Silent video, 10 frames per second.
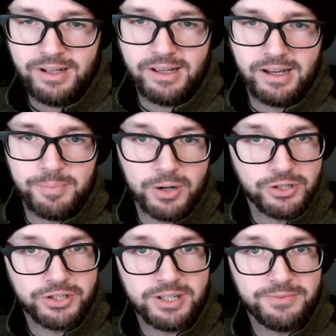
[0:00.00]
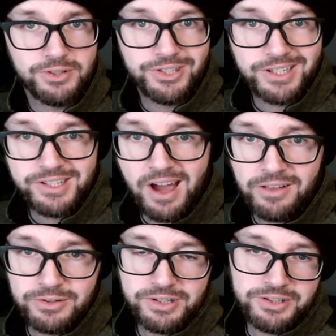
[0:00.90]
I purchased them for
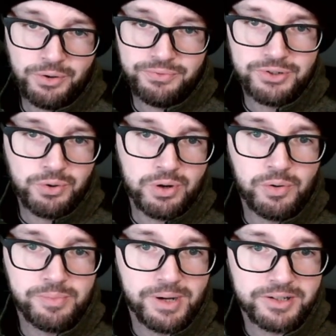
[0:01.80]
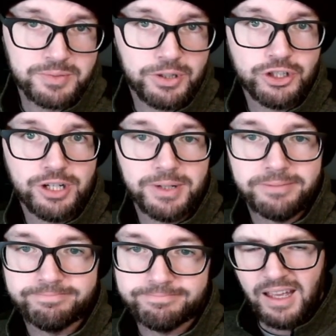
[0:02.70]
$6. They sold for $21 plus shipping.